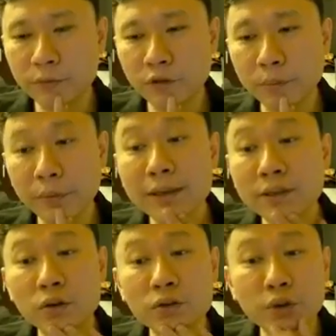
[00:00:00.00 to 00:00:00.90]
B
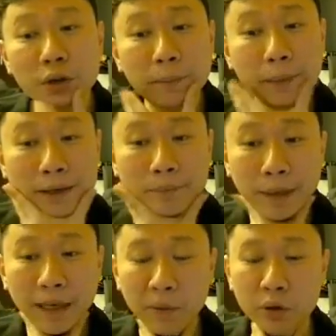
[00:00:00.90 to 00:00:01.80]
scrolls you can
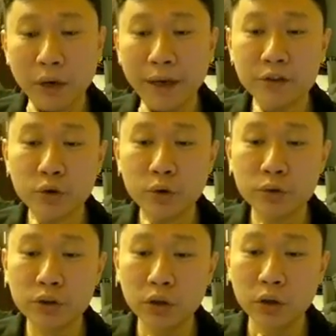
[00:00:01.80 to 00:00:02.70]
make them into A
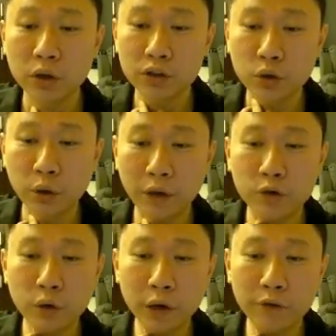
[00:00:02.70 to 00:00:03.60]
scrolls. So if
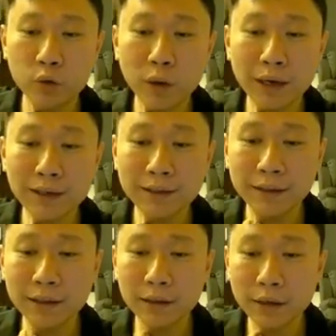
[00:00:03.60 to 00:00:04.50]
you want
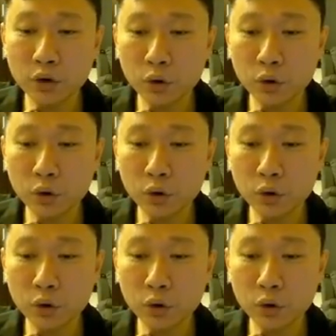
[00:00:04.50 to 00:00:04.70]
adena, then